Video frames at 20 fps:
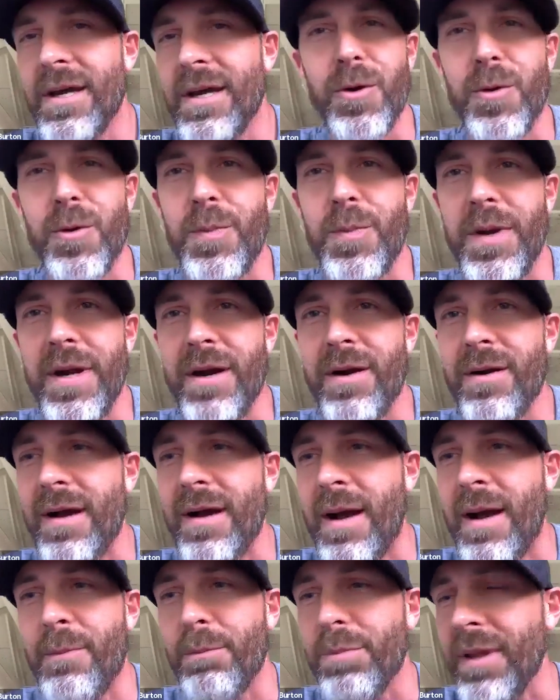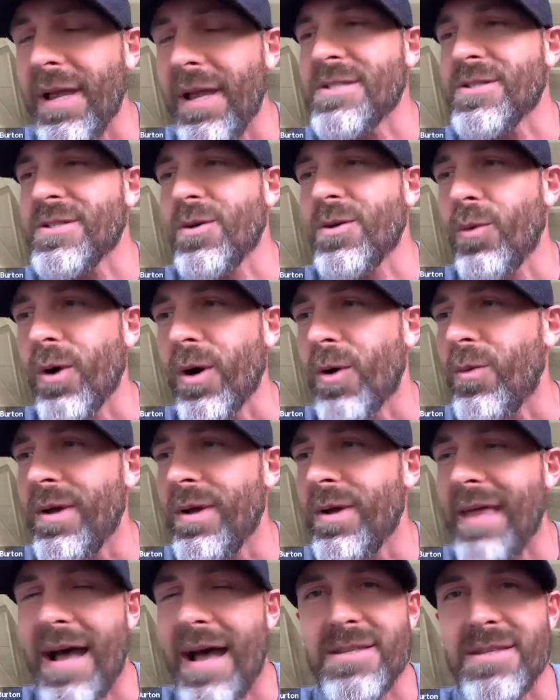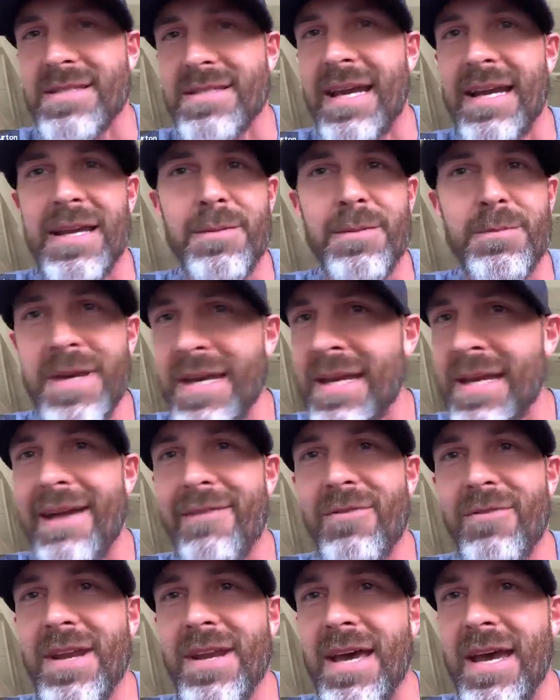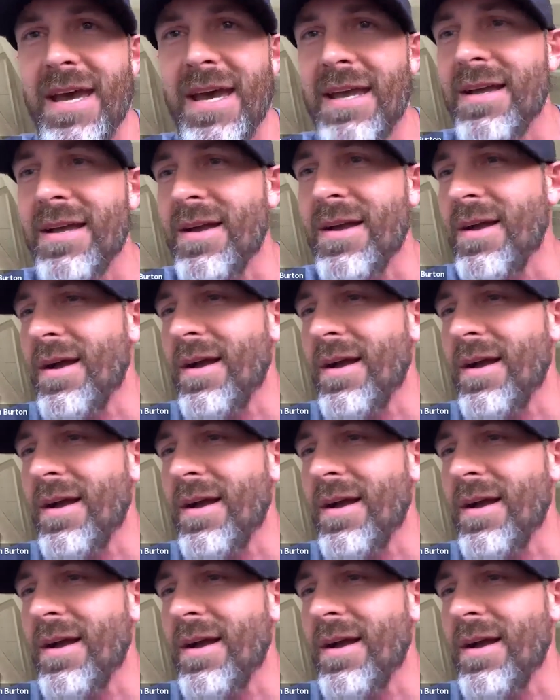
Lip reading: group here. I'm blessed to work with outstanding men every day,